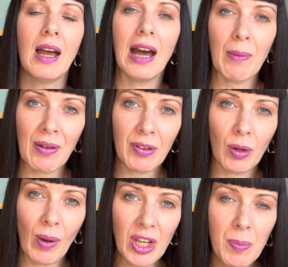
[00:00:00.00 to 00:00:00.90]
However,
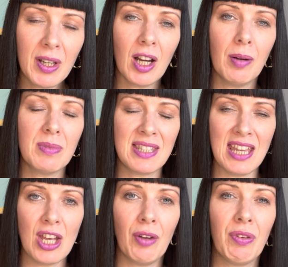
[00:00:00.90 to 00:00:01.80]
when you become
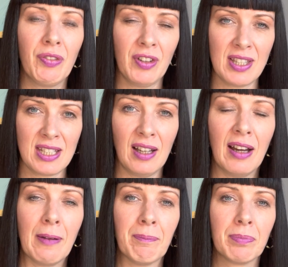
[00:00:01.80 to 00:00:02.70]
CEO for the first
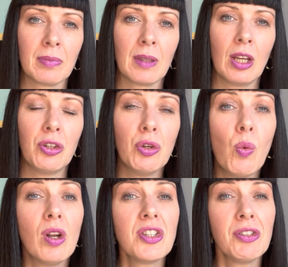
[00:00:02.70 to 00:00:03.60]
time, you
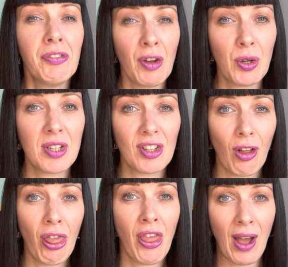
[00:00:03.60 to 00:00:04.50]
want to focus
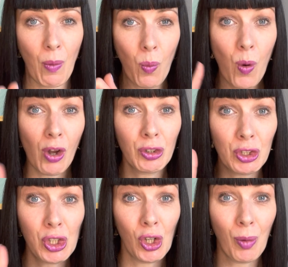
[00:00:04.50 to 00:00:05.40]
on that one
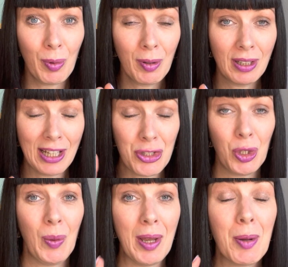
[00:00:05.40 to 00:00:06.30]
job and
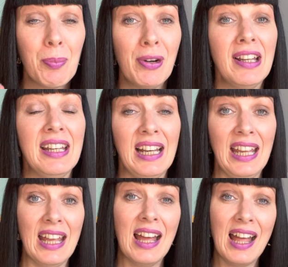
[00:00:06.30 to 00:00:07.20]
do it
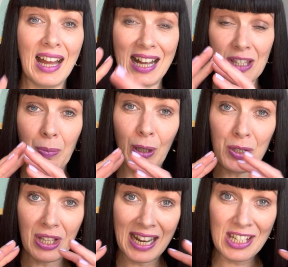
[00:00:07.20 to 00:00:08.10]
brilliantly, as
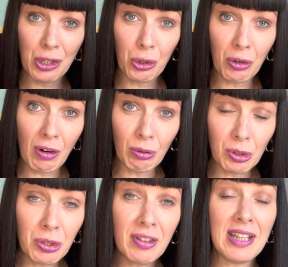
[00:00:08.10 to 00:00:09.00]
opposed to letting your role
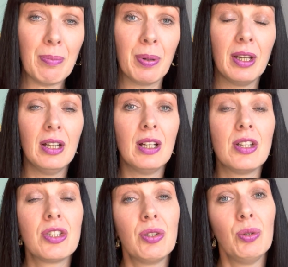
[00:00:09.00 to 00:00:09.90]
creep
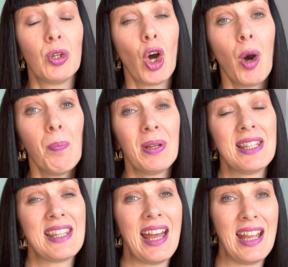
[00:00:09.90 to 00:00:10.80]
to
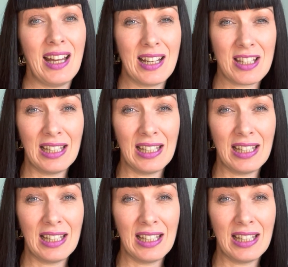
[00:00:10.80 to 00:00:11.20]
compensate and to